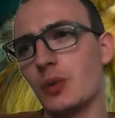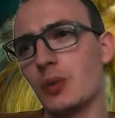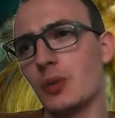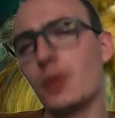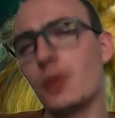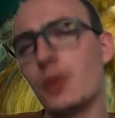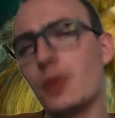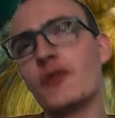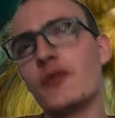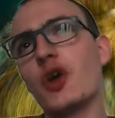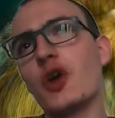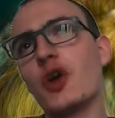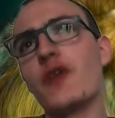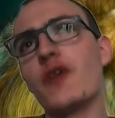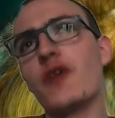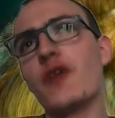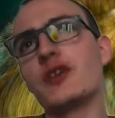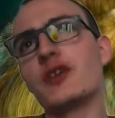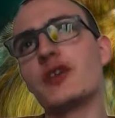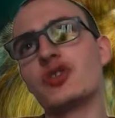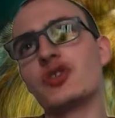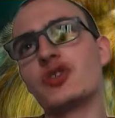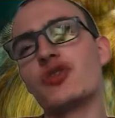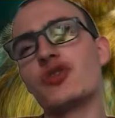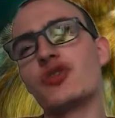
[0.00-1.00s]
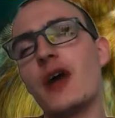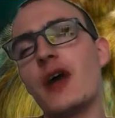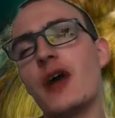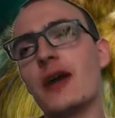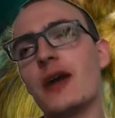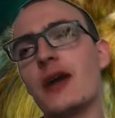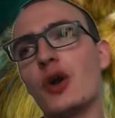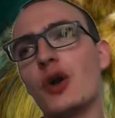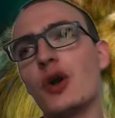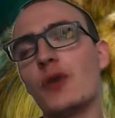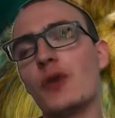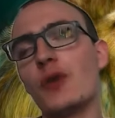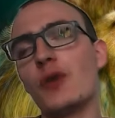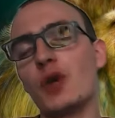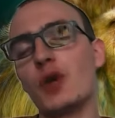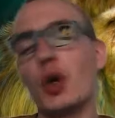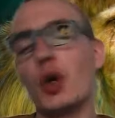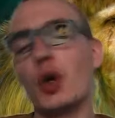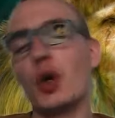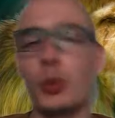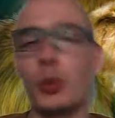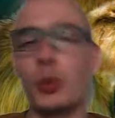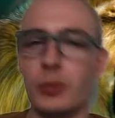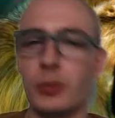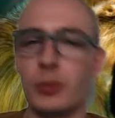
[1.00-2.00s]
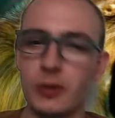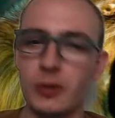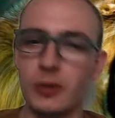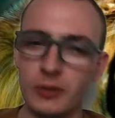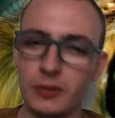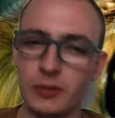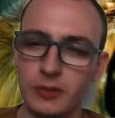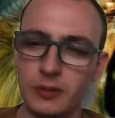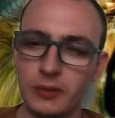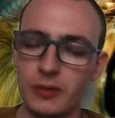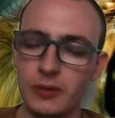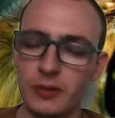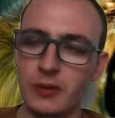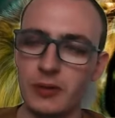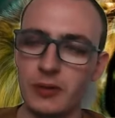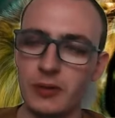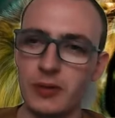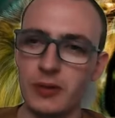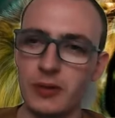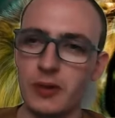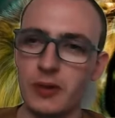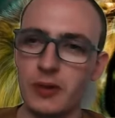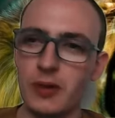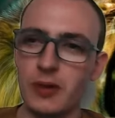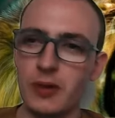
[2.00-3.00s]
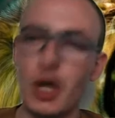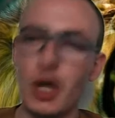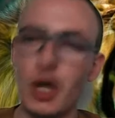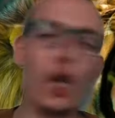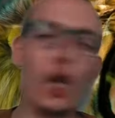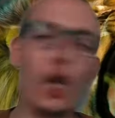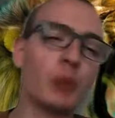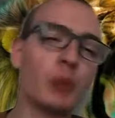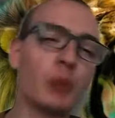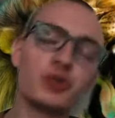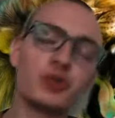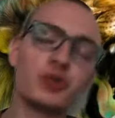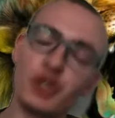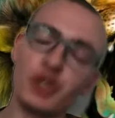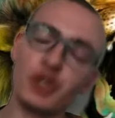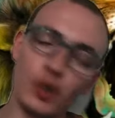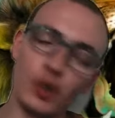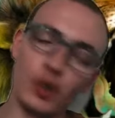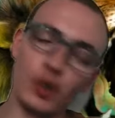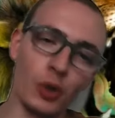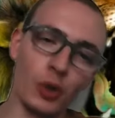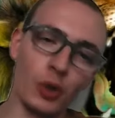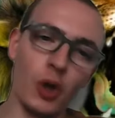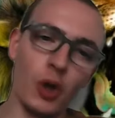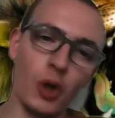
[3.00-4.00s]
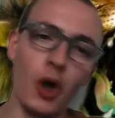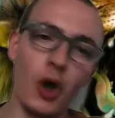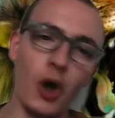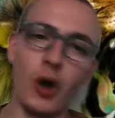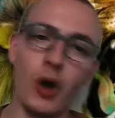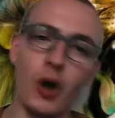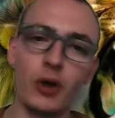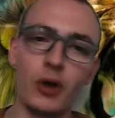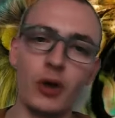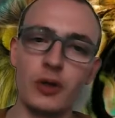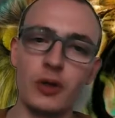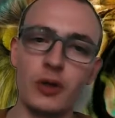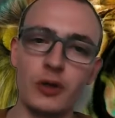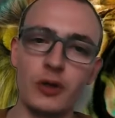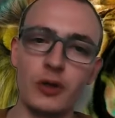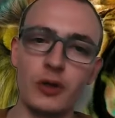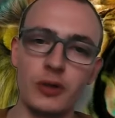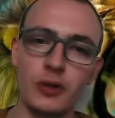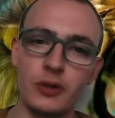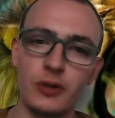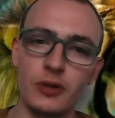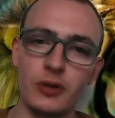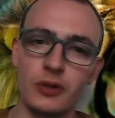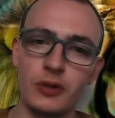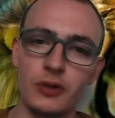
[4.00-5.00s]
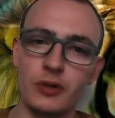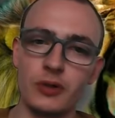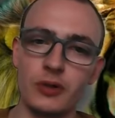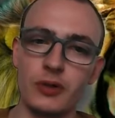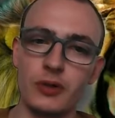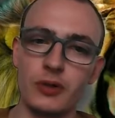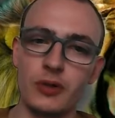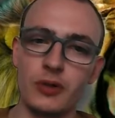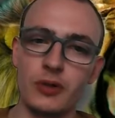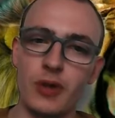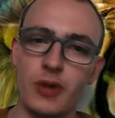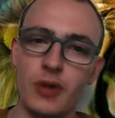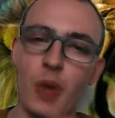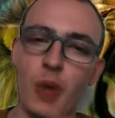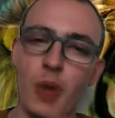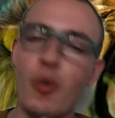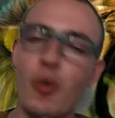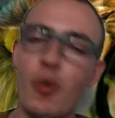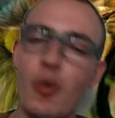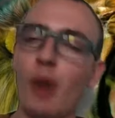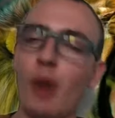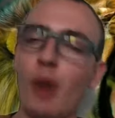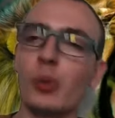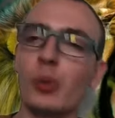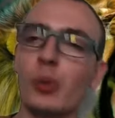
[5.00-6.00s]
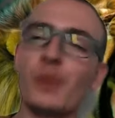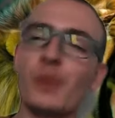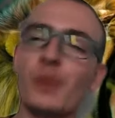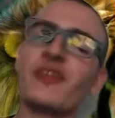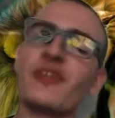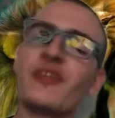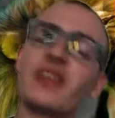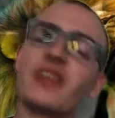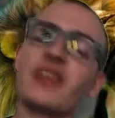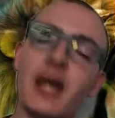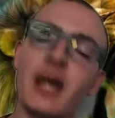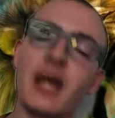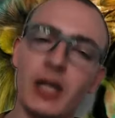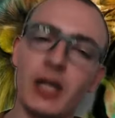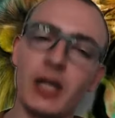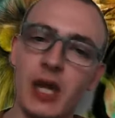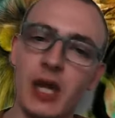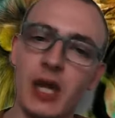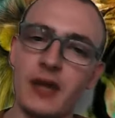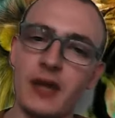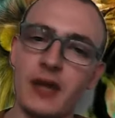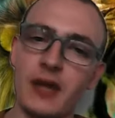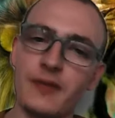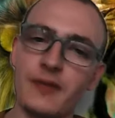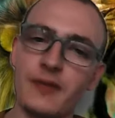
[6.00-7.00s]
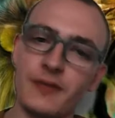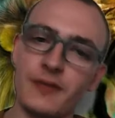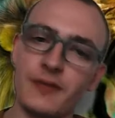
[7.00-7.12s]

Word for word: with courage to try and overcome an obstacle or a problem within their life?